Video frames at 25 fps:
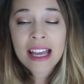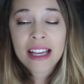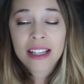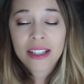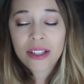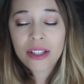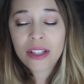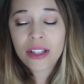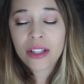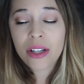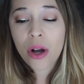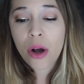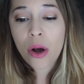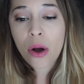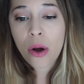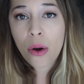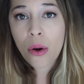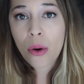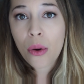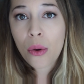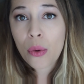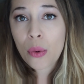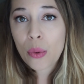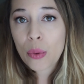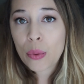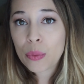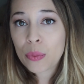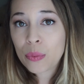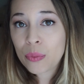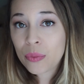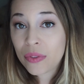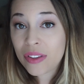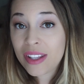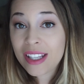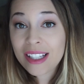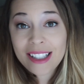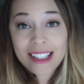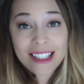So
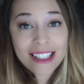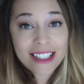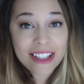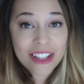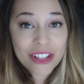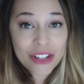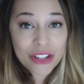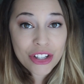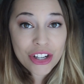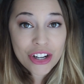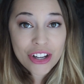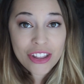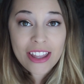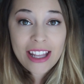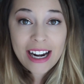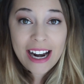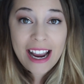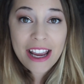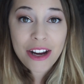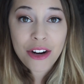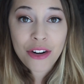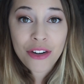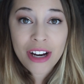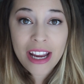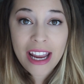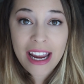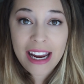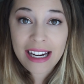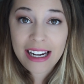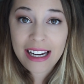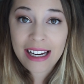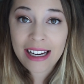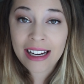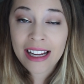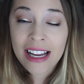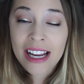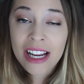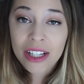this is the look that I
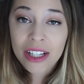created